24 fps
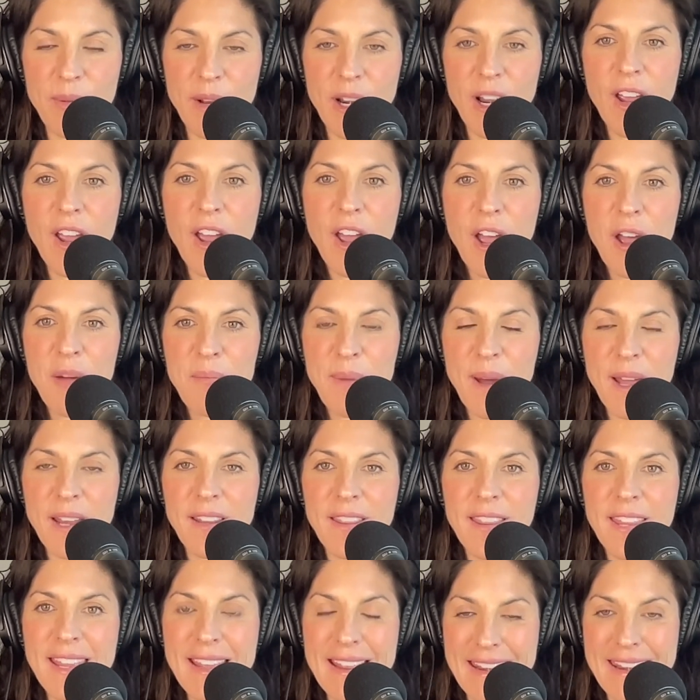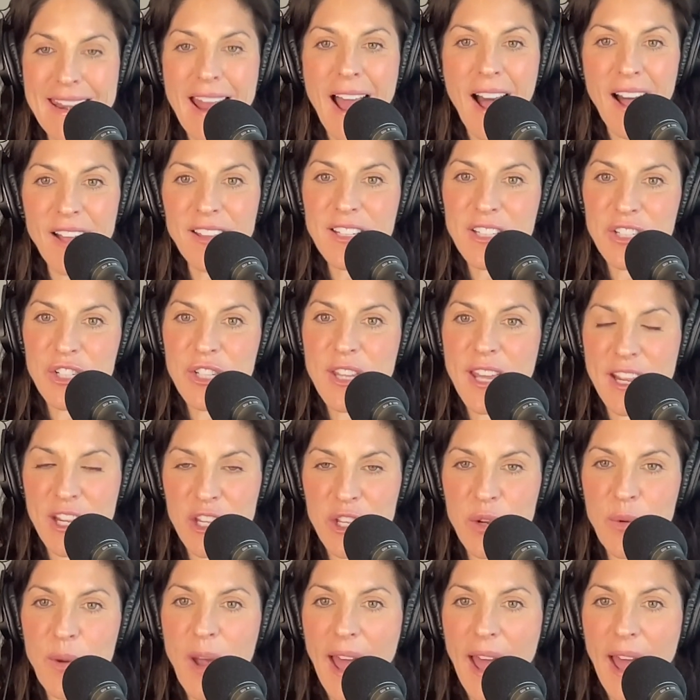but the knowledge that you